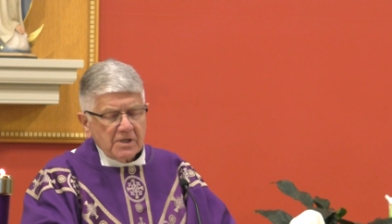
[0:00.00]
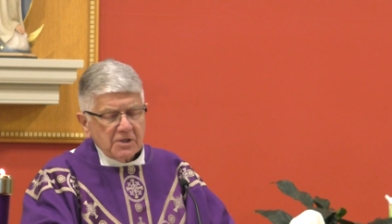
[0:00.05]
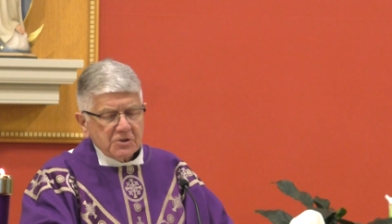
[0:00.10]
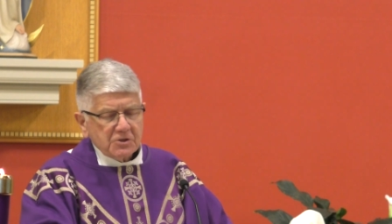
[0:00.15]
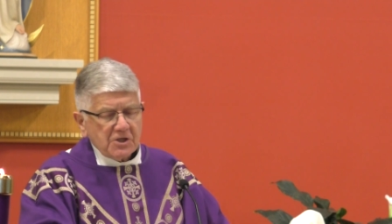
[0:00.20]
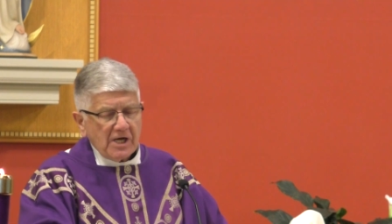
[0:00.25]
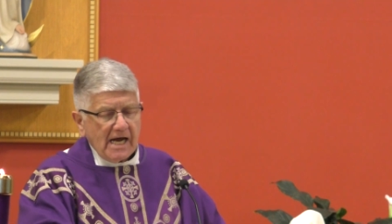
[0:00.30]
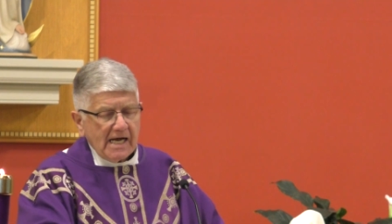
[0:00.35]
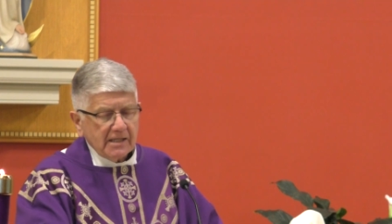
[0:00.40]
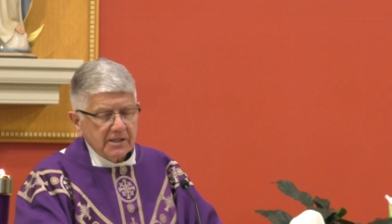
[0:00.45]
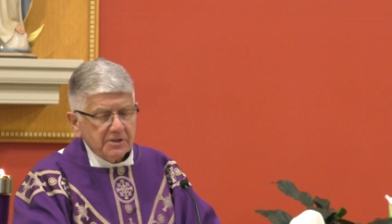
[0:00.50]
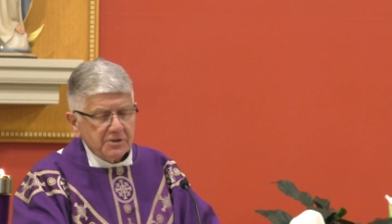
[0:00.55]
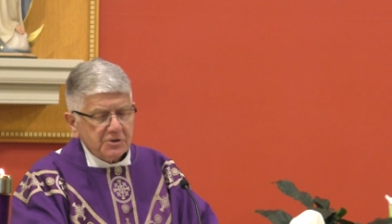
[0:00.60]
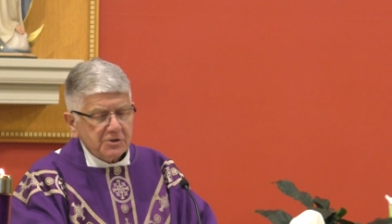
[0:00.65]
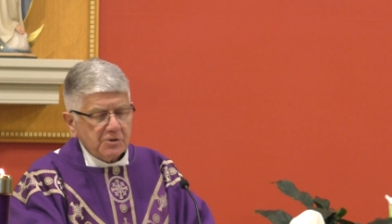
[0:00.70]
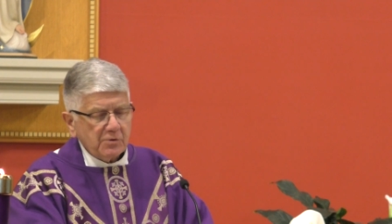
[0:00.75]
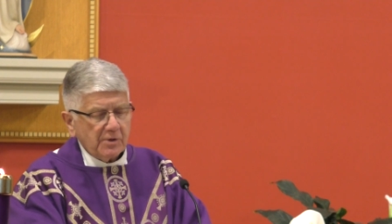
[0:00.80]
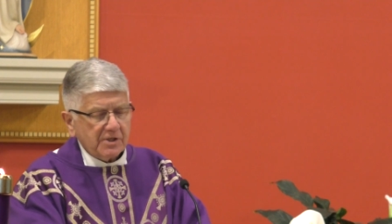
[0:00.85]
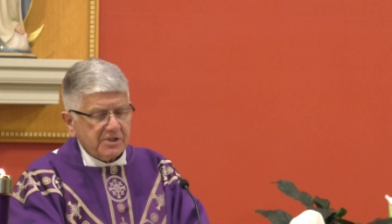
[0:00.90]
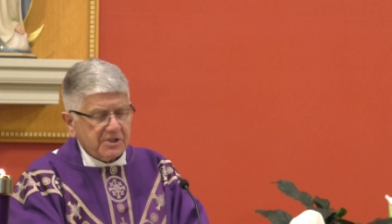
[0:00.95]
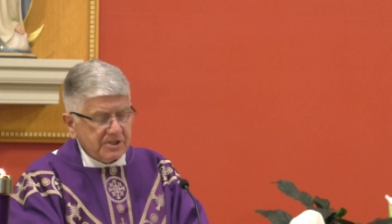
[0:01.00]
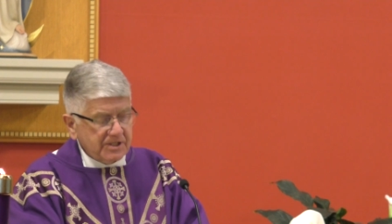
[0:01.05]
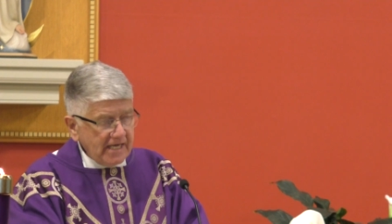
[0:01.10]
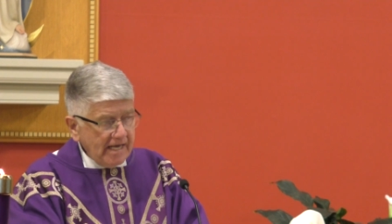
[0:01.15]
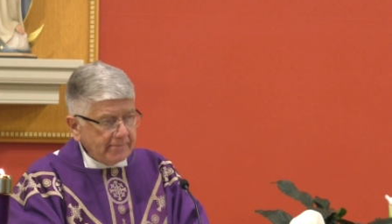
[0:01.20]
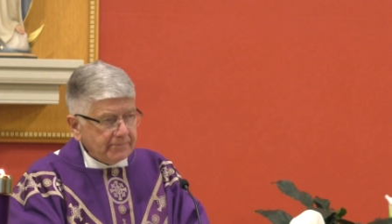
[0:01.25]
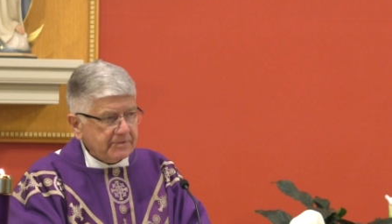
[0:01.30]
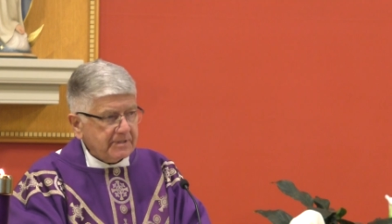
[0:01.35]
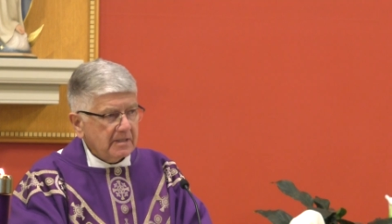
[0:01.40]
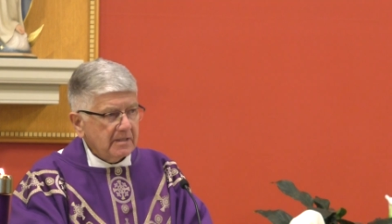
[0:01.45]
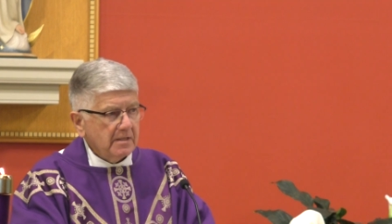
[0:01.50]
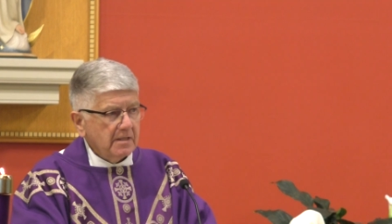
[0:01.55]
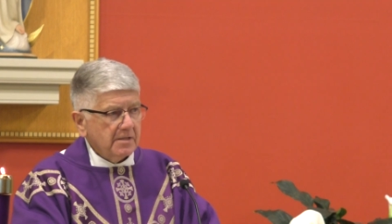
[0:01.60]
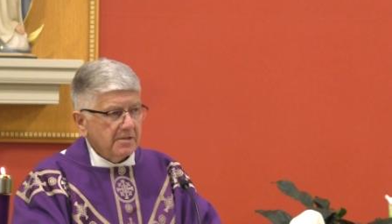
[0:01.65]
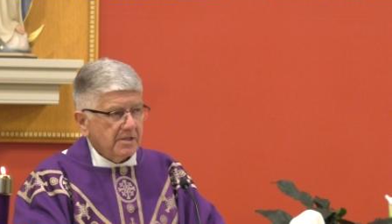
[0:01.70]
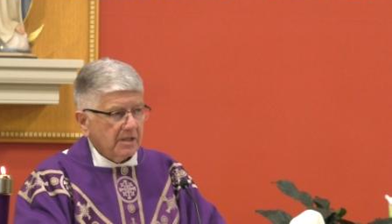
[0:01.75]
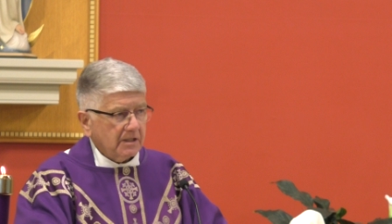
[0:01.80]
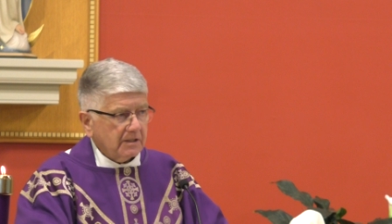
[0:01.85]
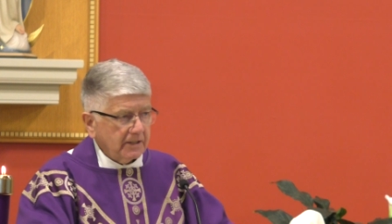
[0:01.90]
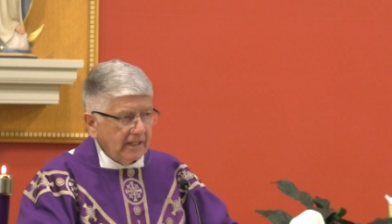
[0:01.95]
challenged to accept
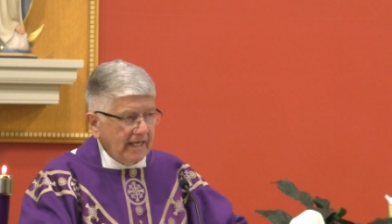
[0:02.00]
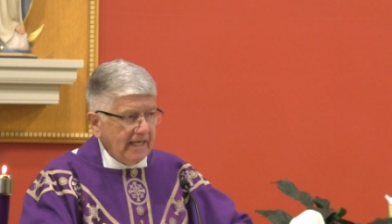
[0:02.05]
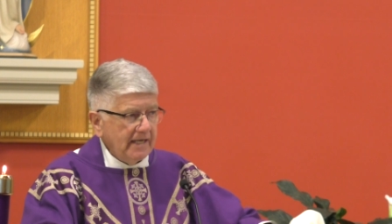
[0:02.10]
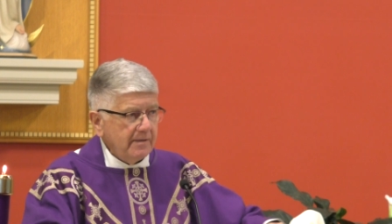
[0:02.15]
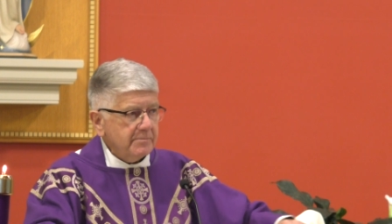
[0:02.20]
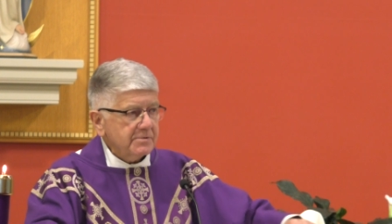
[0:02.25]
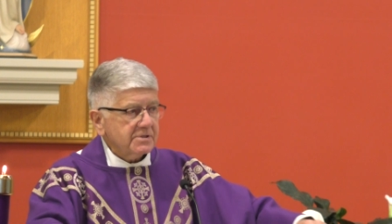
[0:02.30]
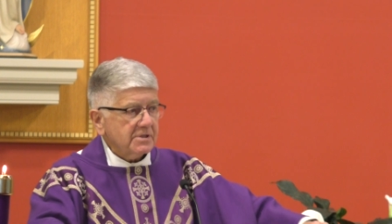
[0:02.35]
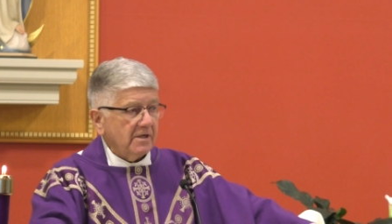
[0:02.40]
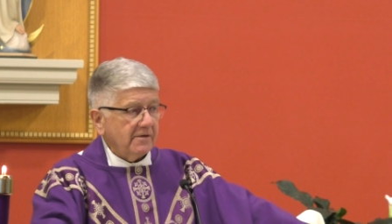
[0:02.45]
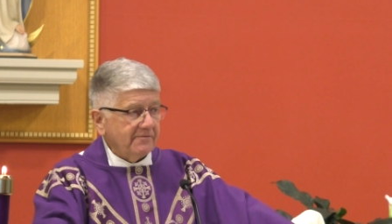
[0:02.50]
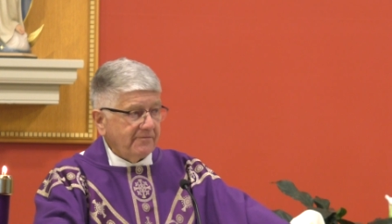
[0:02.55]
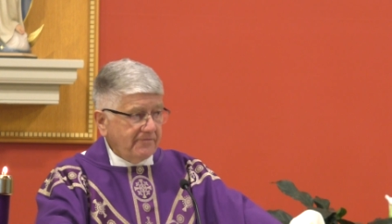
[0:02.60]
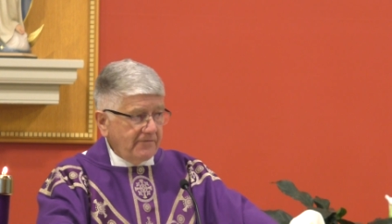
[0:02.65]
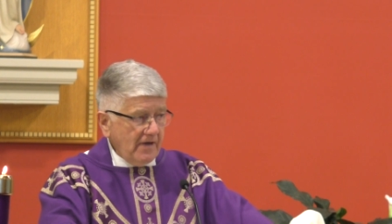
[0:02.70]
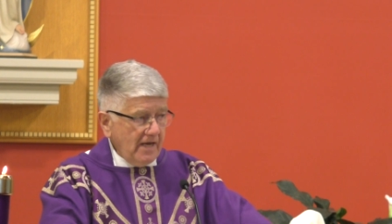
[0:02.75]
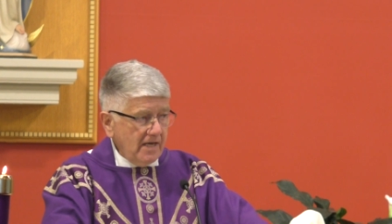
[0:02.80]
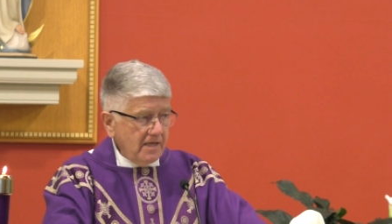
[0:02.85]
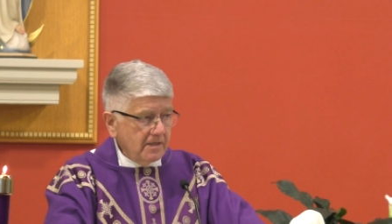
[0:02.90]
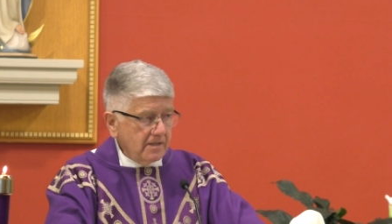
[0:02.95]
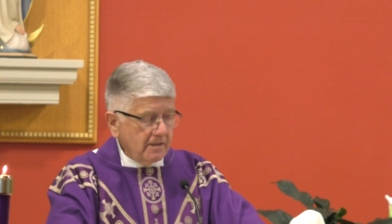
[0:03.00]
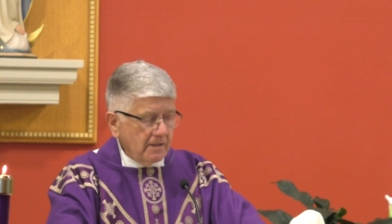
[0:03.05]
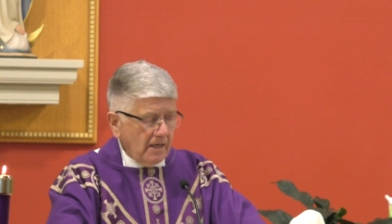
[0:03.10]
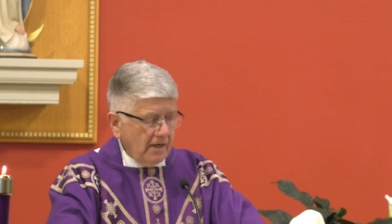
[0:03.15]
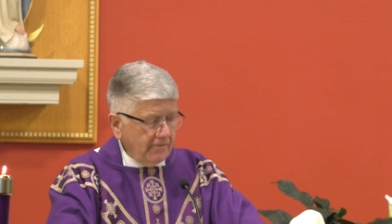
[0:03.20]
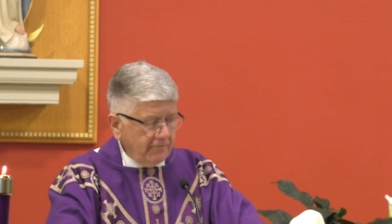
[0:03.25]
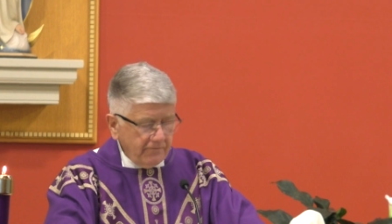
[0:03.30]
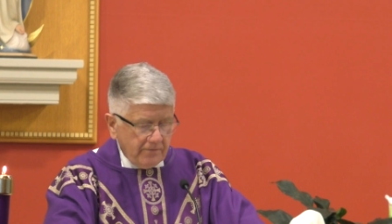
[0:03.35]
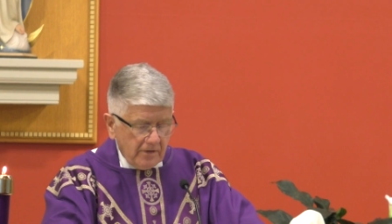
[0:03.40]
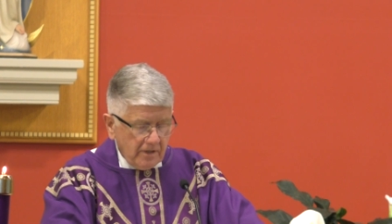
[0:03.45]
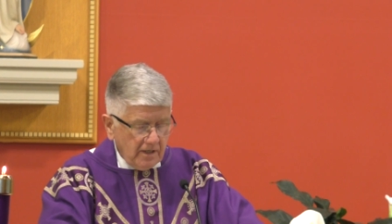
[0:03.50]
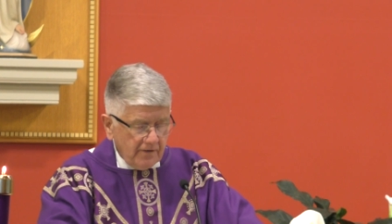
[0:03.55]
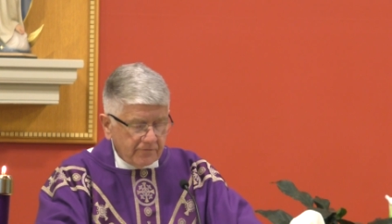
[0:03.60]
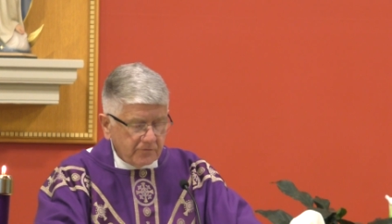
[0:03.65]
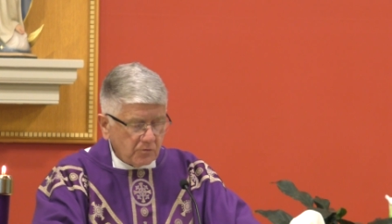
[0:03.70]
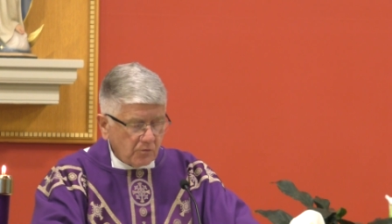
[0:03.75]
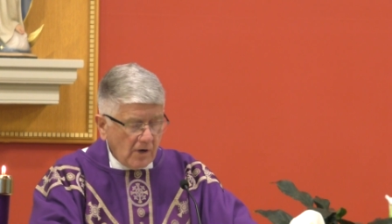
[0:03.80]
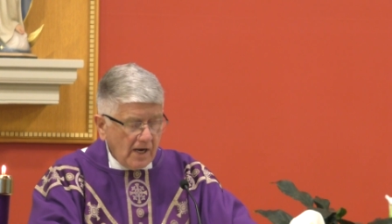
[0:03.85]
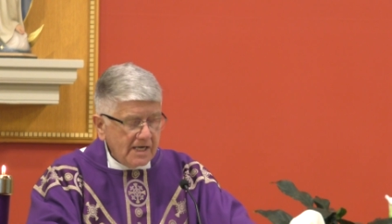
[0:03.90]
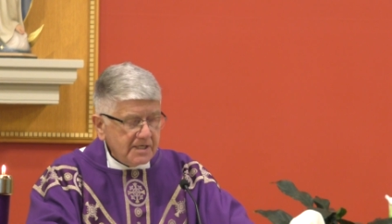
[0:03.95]
the claims of faith of,
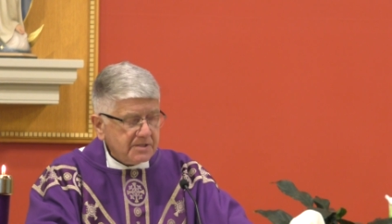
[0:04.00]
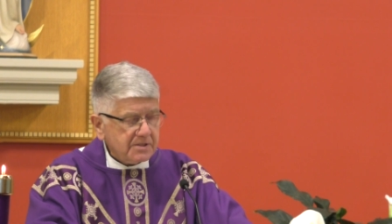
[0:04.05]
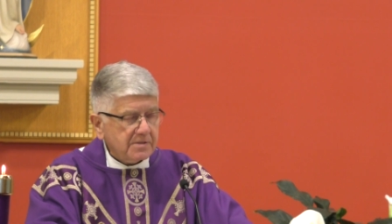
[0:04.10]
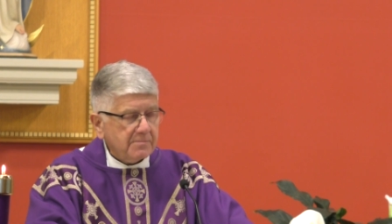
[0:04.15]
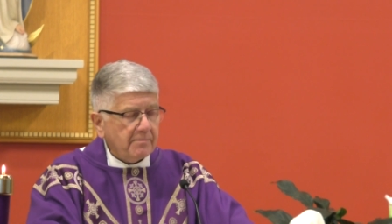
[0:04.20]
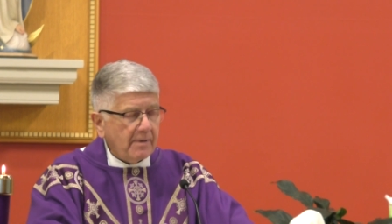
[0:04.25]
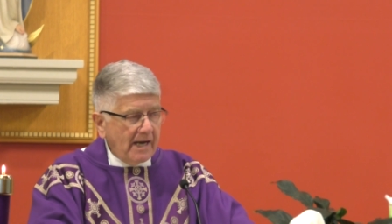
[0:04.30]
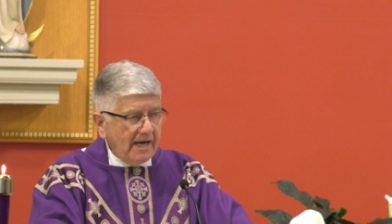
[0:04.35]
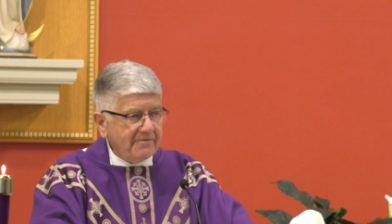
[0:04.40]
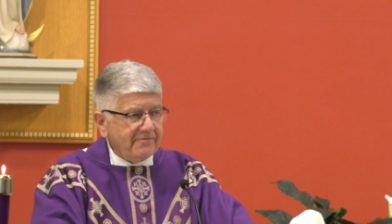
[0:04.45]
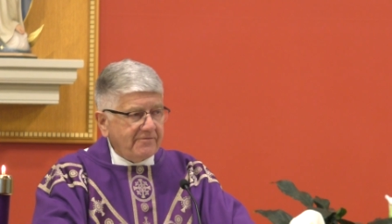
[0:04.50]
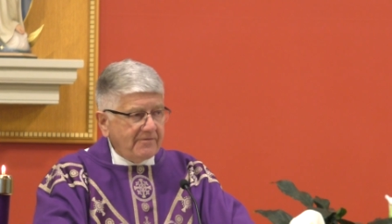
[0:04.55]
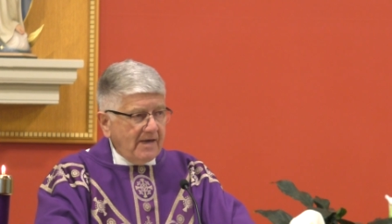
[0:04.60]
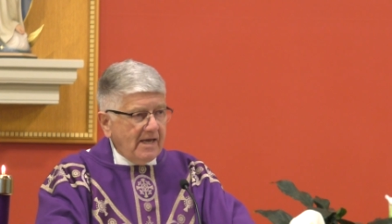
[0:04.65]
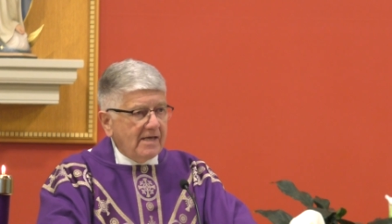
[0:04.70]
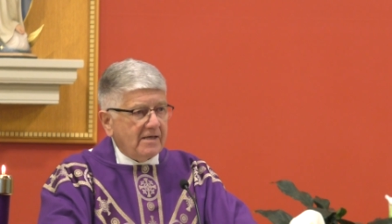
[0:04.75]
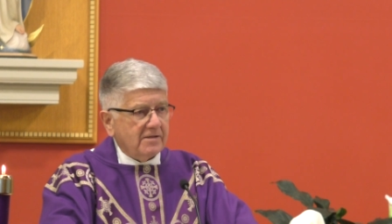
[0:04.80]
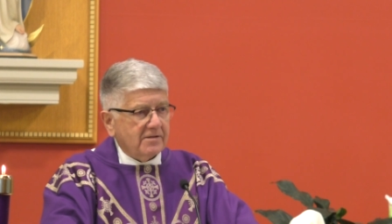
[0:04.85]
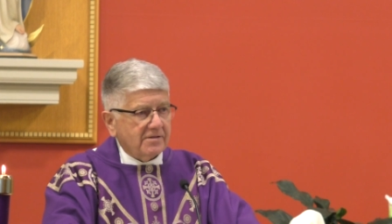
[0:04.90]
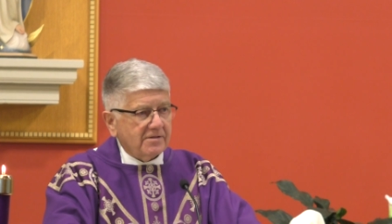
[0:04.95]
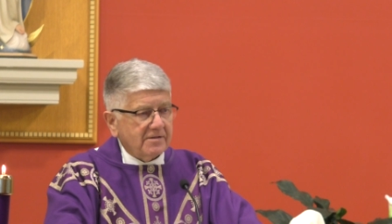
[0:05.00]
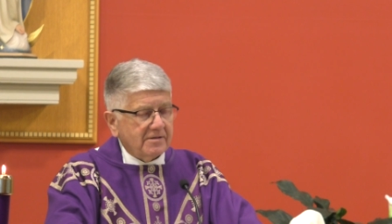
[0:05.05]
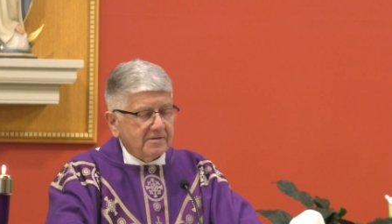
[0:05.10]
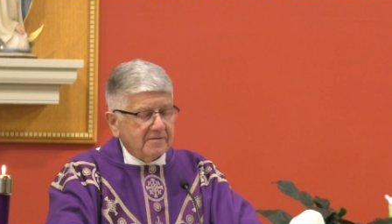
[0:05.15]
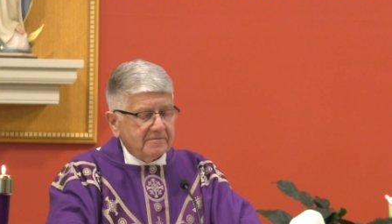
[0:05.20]
of Christ by faith.